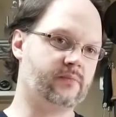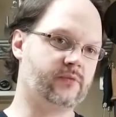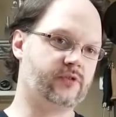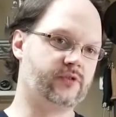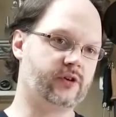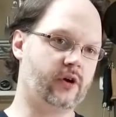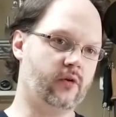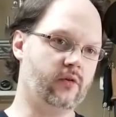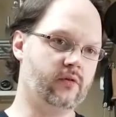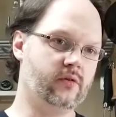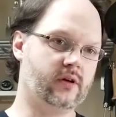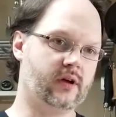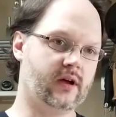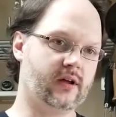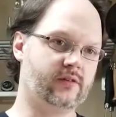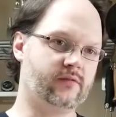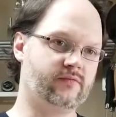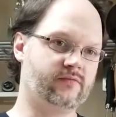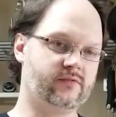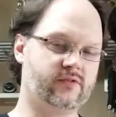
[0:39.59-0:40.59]
So
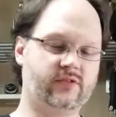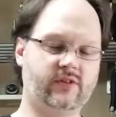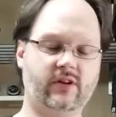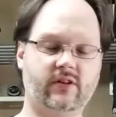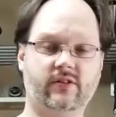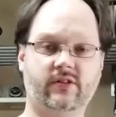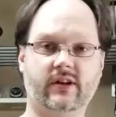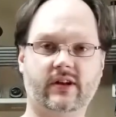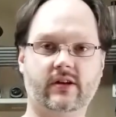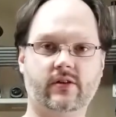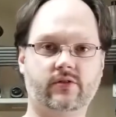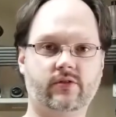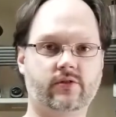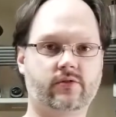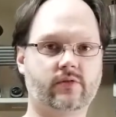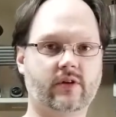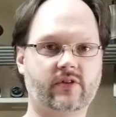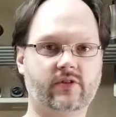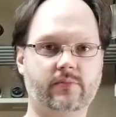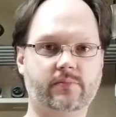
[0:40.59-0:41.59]
I decided to dig out
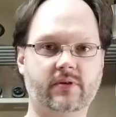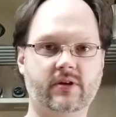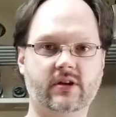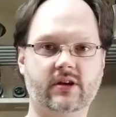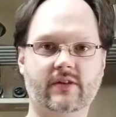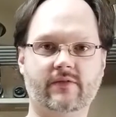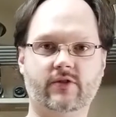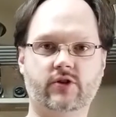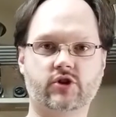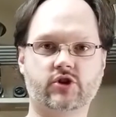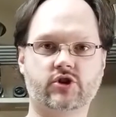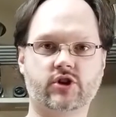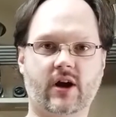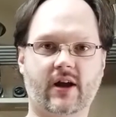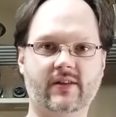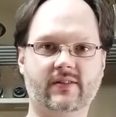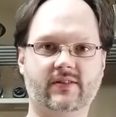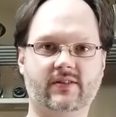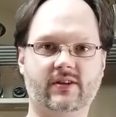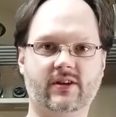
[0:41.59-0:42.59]
this recipe, give it a
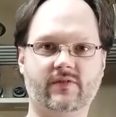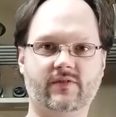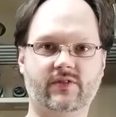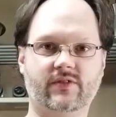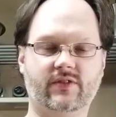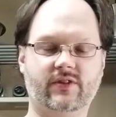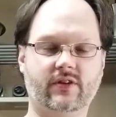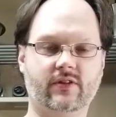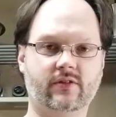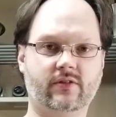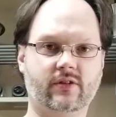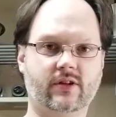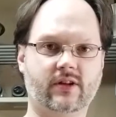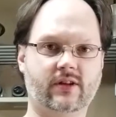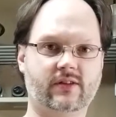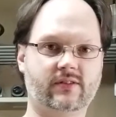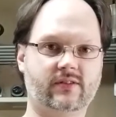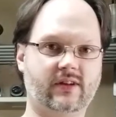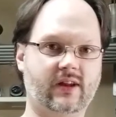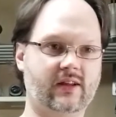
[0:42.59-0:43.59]
shot, and see if it still
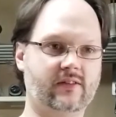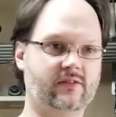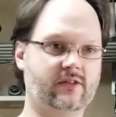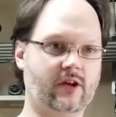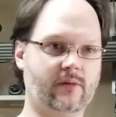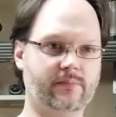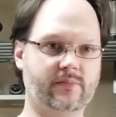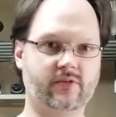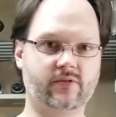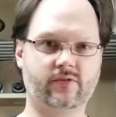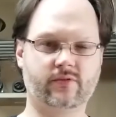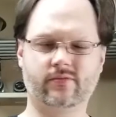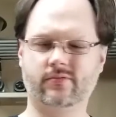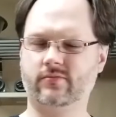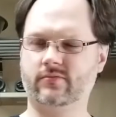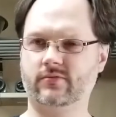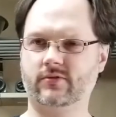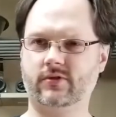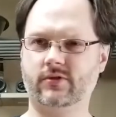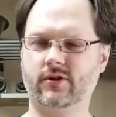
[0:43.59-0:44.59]
stands up as
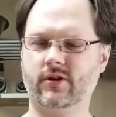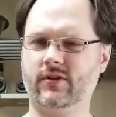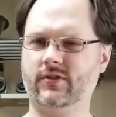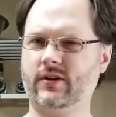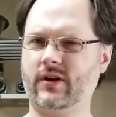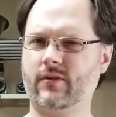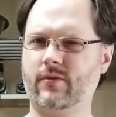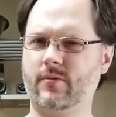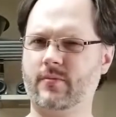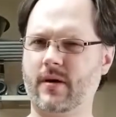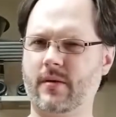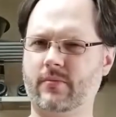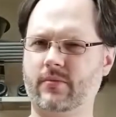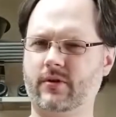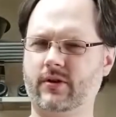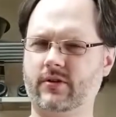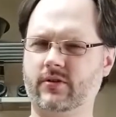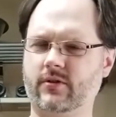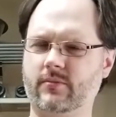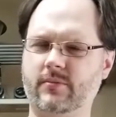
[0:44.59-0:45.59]
good as I
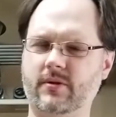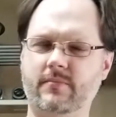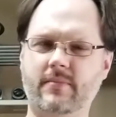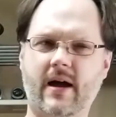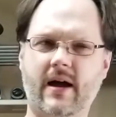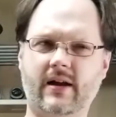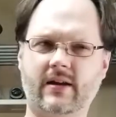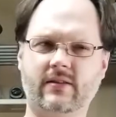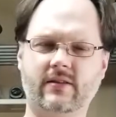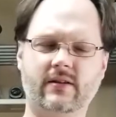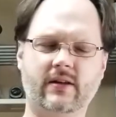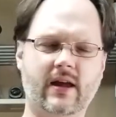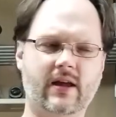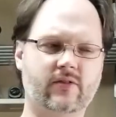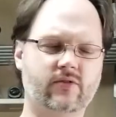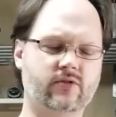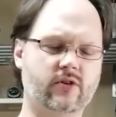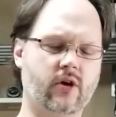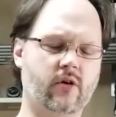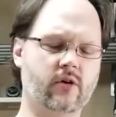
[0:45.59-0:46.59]
remember it to be back in the day.
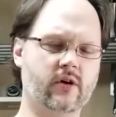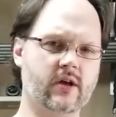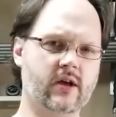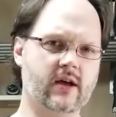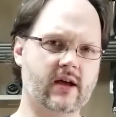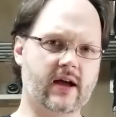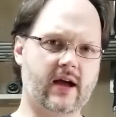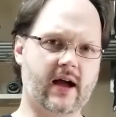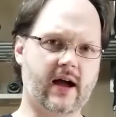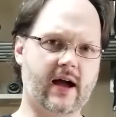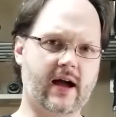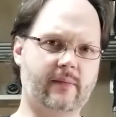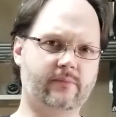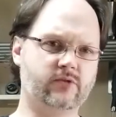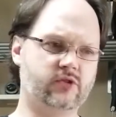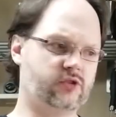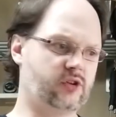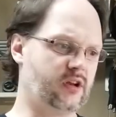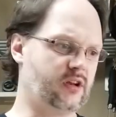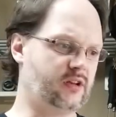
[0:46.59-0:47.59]
So I'm
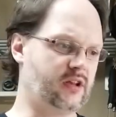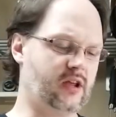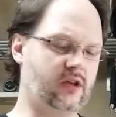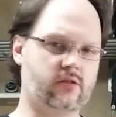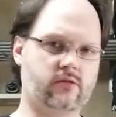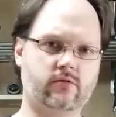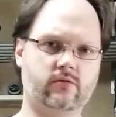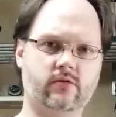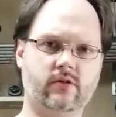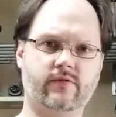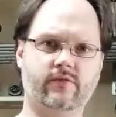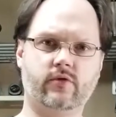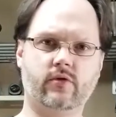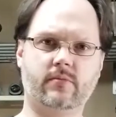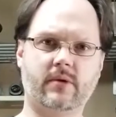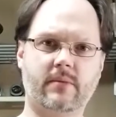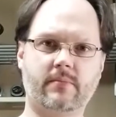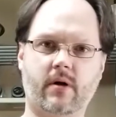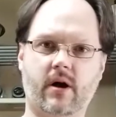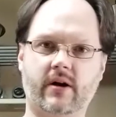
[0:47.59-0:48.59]
just going to take you through a few of
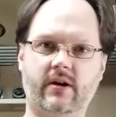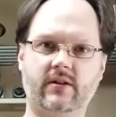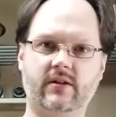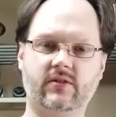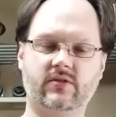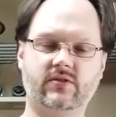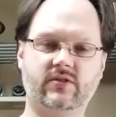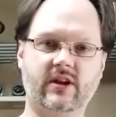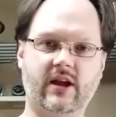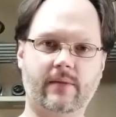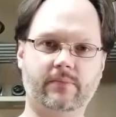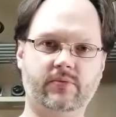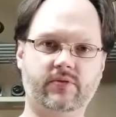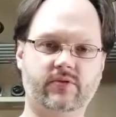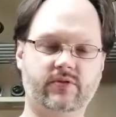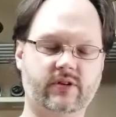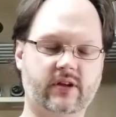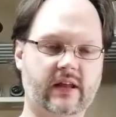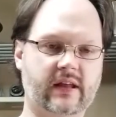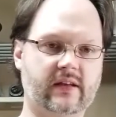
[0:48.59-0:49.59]
my bottling
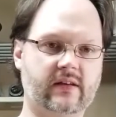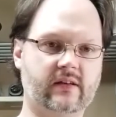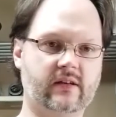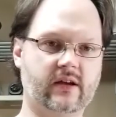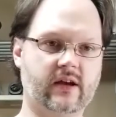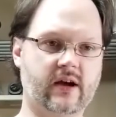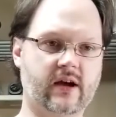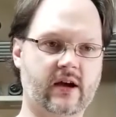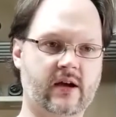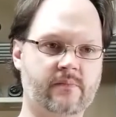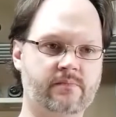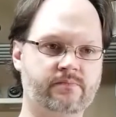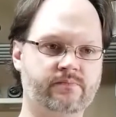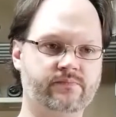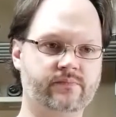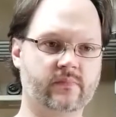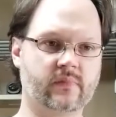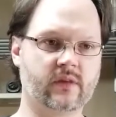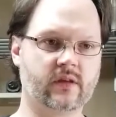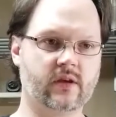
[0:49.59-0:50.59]
steps. And
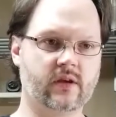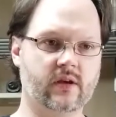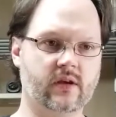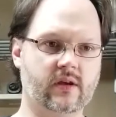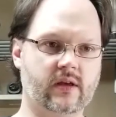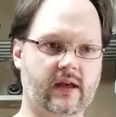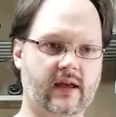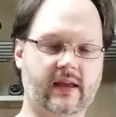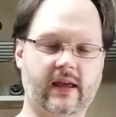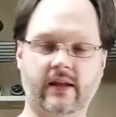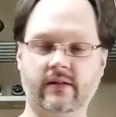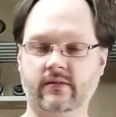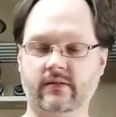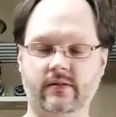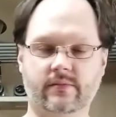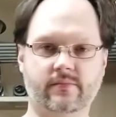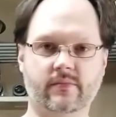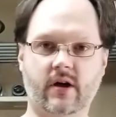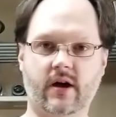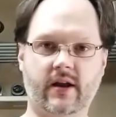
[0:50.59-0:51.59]
again,
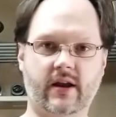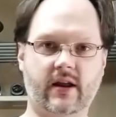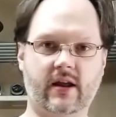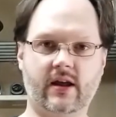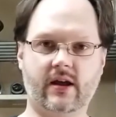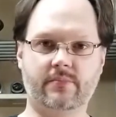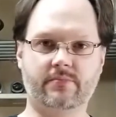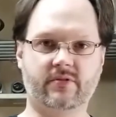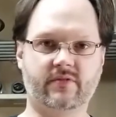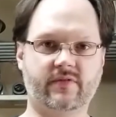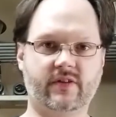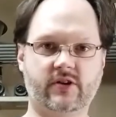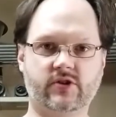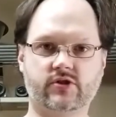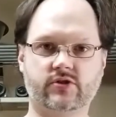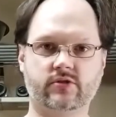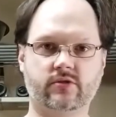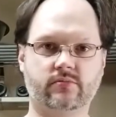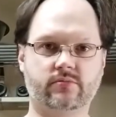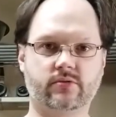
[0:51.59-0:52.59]
not a
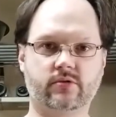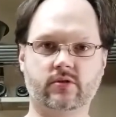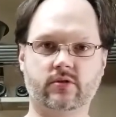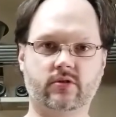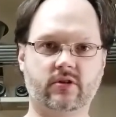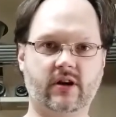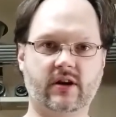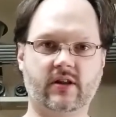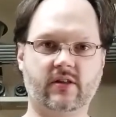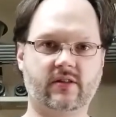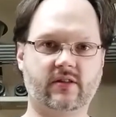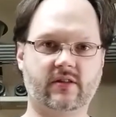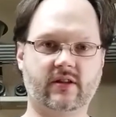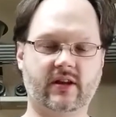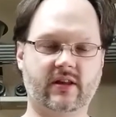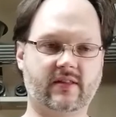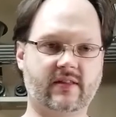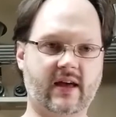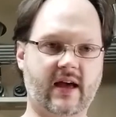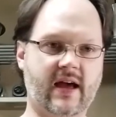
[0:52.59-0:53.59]
professional brewer or anything
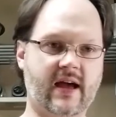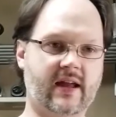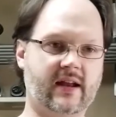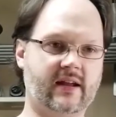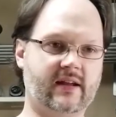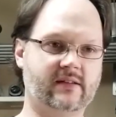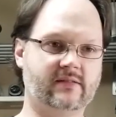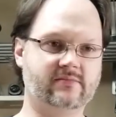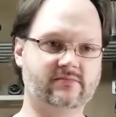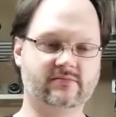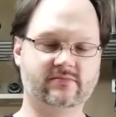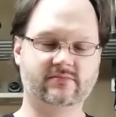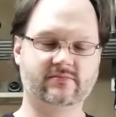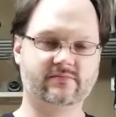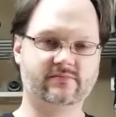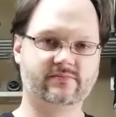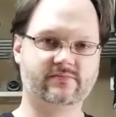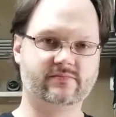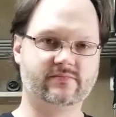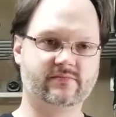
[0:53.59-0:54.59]
like that. I
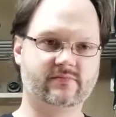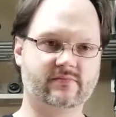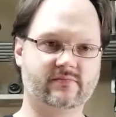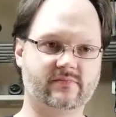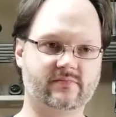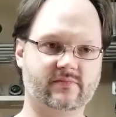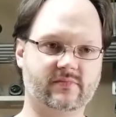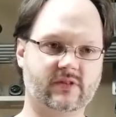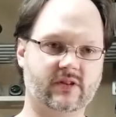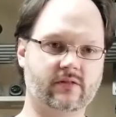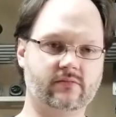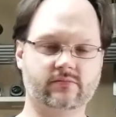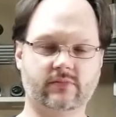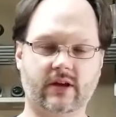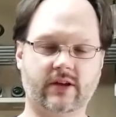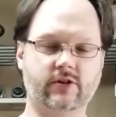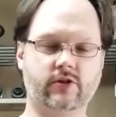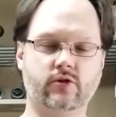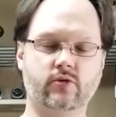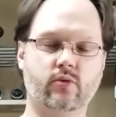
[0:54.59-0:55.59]

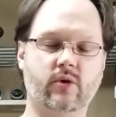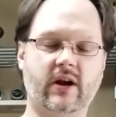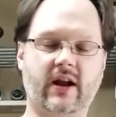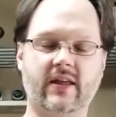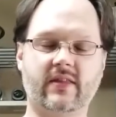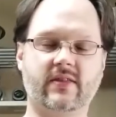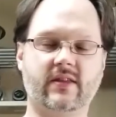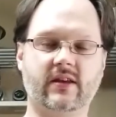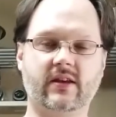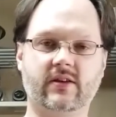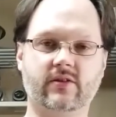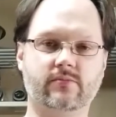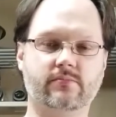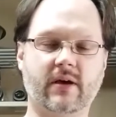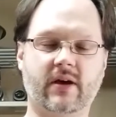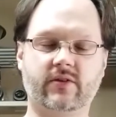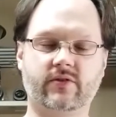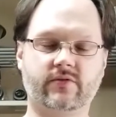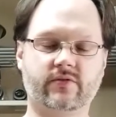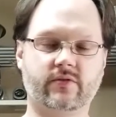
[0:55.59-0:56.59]
do what I think is
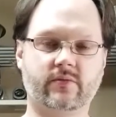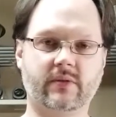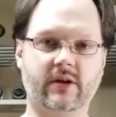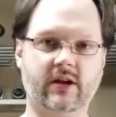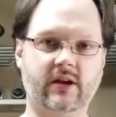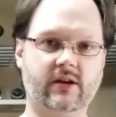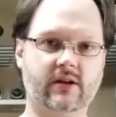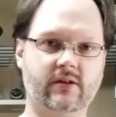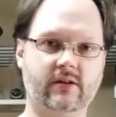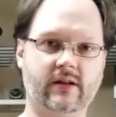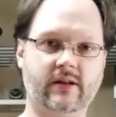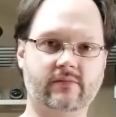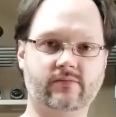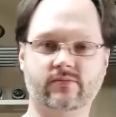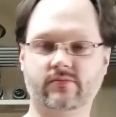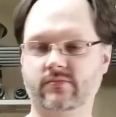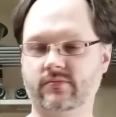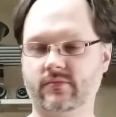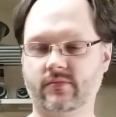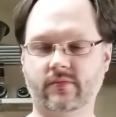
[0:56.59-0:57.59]
best for me.
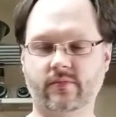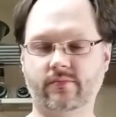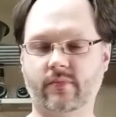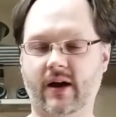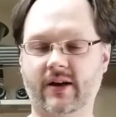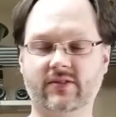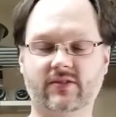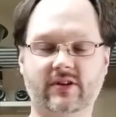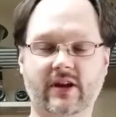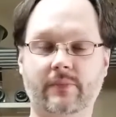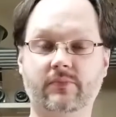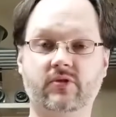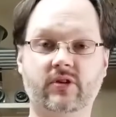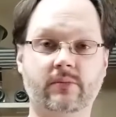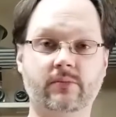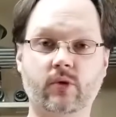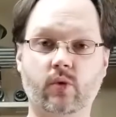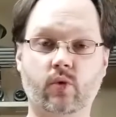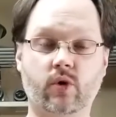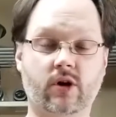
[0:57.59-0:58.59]
My steps
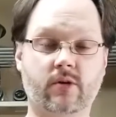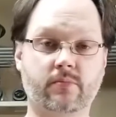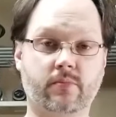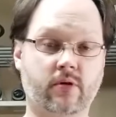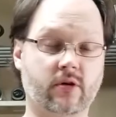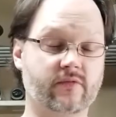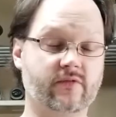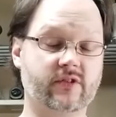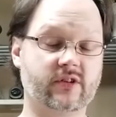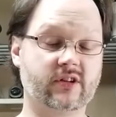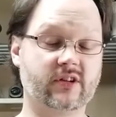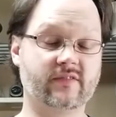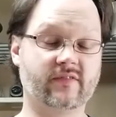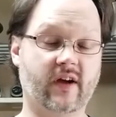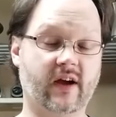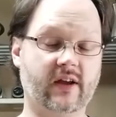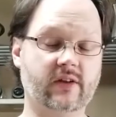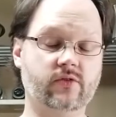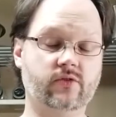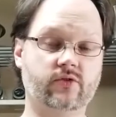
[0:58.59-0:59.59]
seem to work perfectly
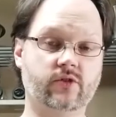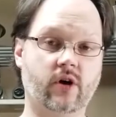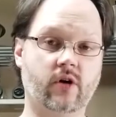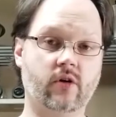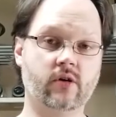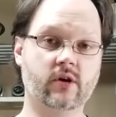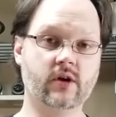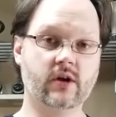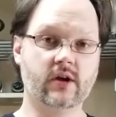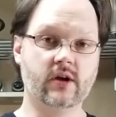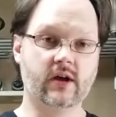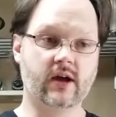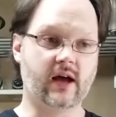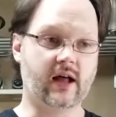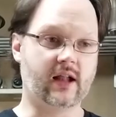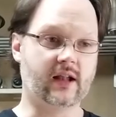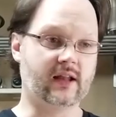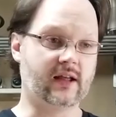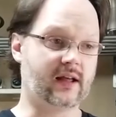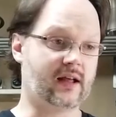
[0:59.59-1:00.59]
fine. So
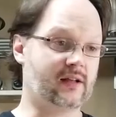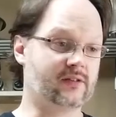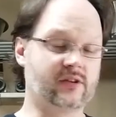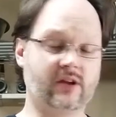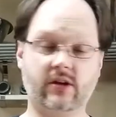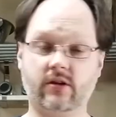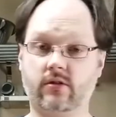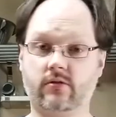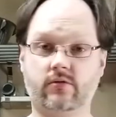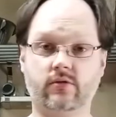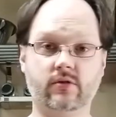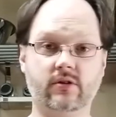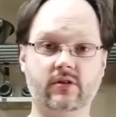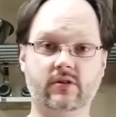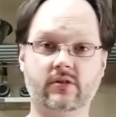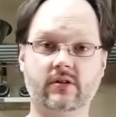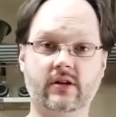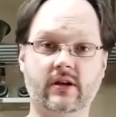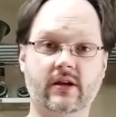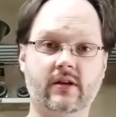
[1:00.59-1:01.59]
I'll take you through it,
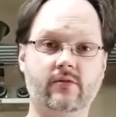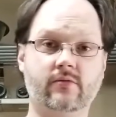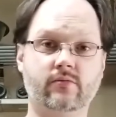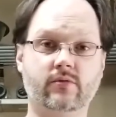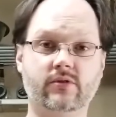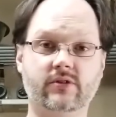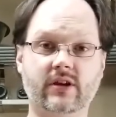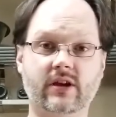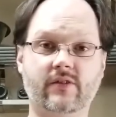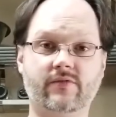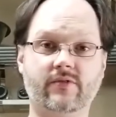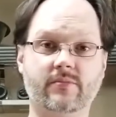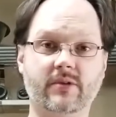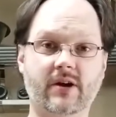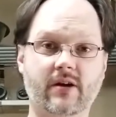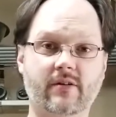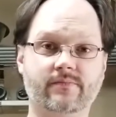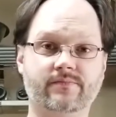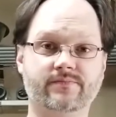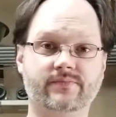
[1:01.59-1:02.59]
and we'll take it from
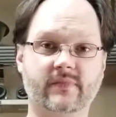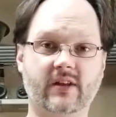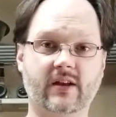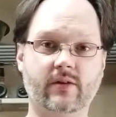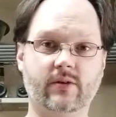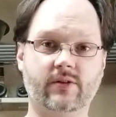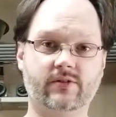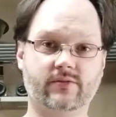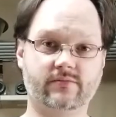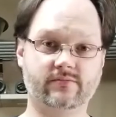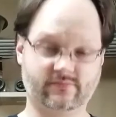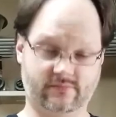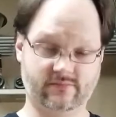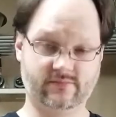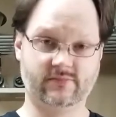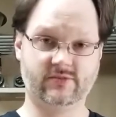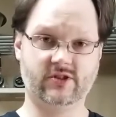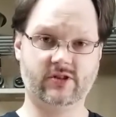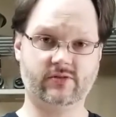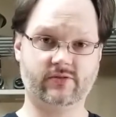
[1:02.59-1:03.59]
there. Anyways,
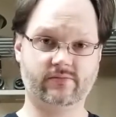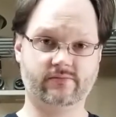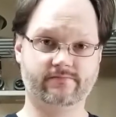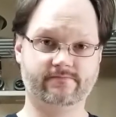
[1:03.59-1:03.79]
cheers.